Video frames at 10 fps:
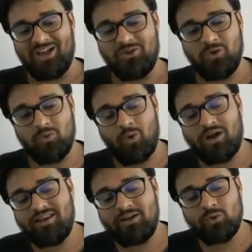you
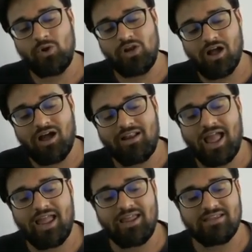wanted to learn
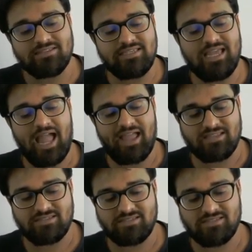E I
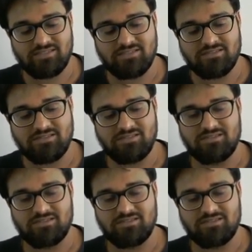S,